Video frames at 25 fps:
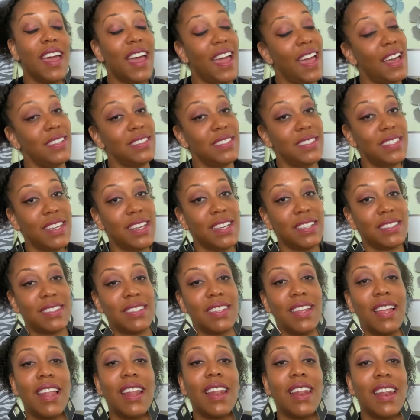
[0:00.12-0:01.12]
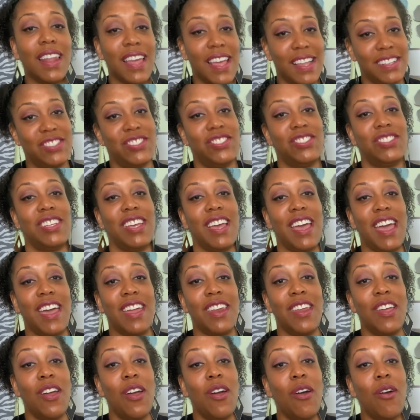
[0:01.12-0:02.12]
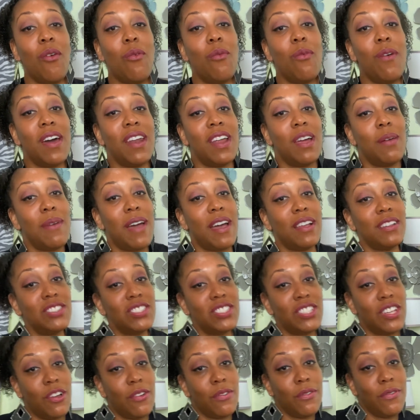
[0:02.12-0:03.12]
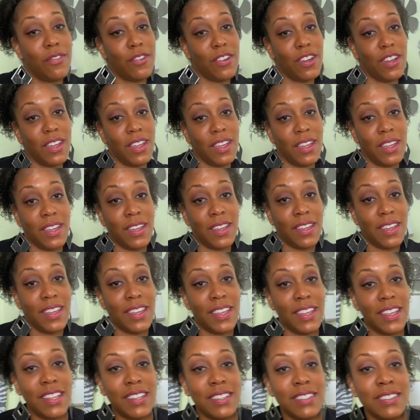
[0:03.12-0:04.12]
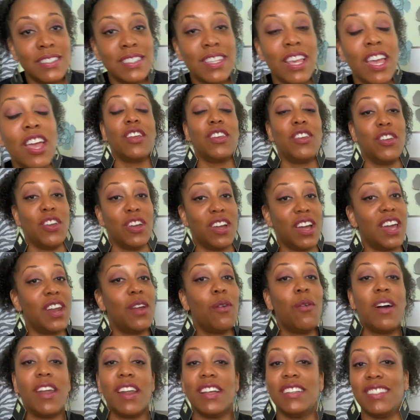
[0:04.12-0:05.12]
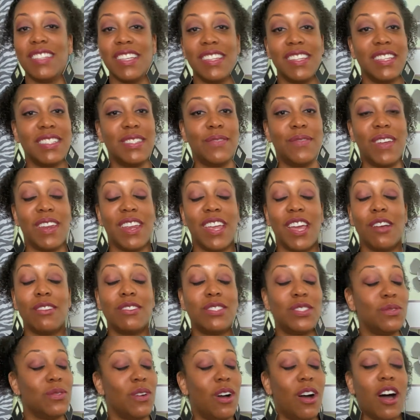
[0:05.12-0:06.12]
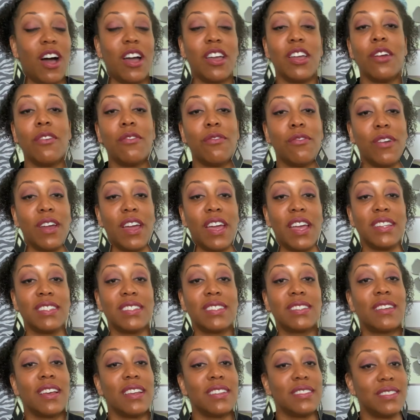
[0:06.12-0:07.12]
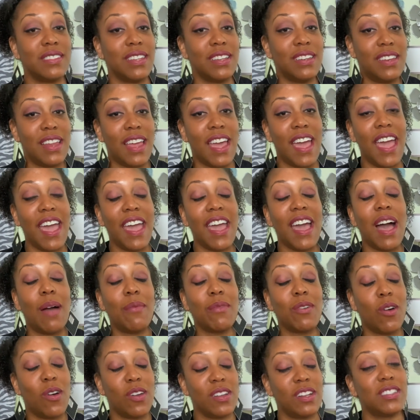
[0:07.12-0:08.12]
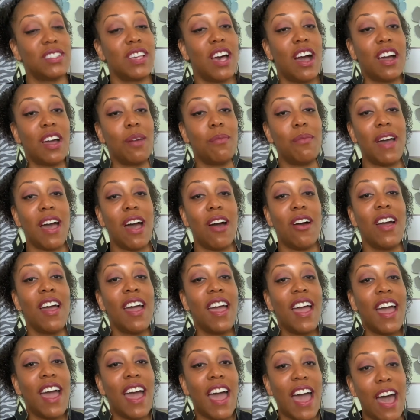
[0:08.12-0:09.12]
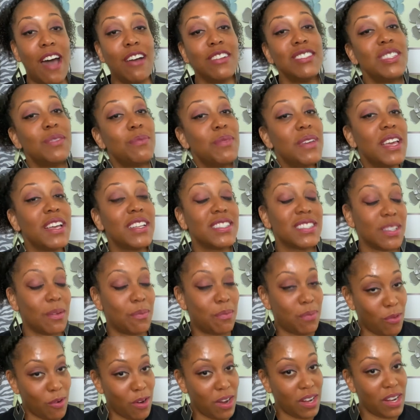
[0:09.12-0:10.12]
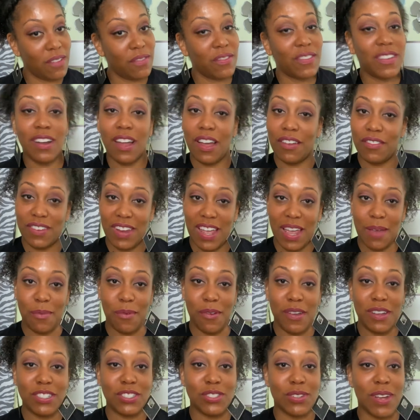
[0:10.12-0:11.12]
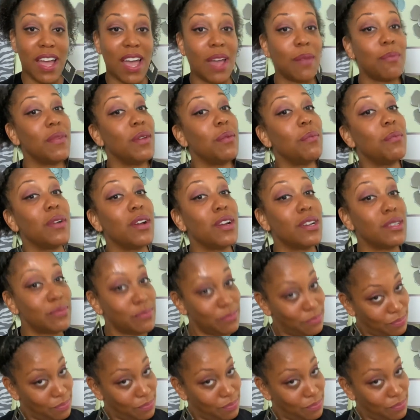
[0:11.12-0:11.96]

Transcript: Hey sis, let's chat. What about your friends? You're gonna wanna send this video to all your friends because today I'm going to talk about how to be a supportive cloth diapering tribe member.